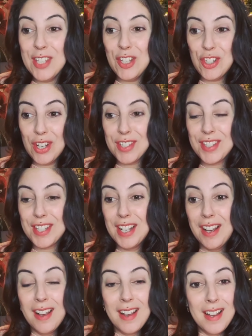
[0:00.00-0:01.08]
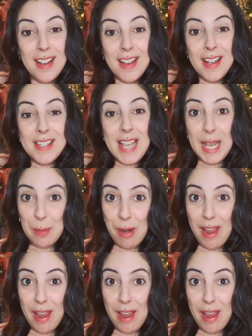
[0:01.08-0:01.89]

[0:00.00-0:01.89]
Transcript: is to just take a